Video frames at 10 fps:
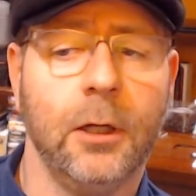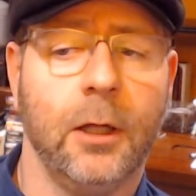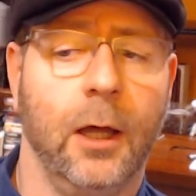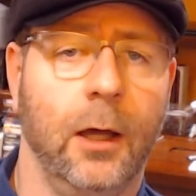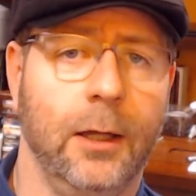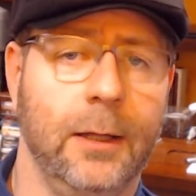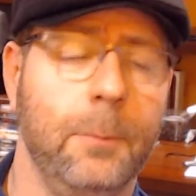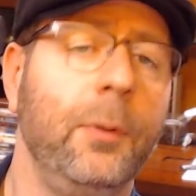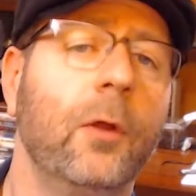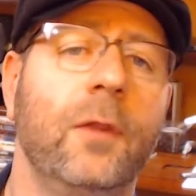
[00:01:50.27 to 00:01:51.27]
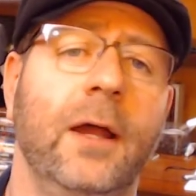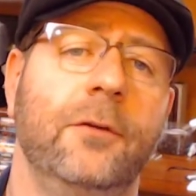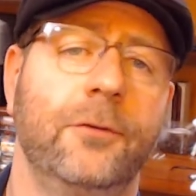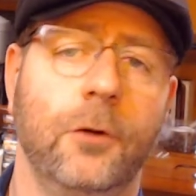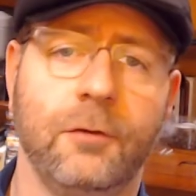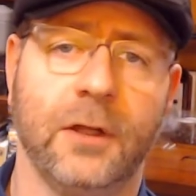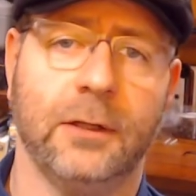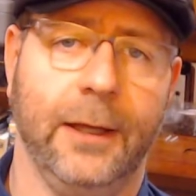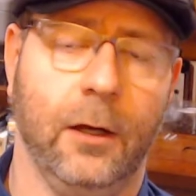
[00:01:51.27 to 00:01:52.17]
and build that serving layer.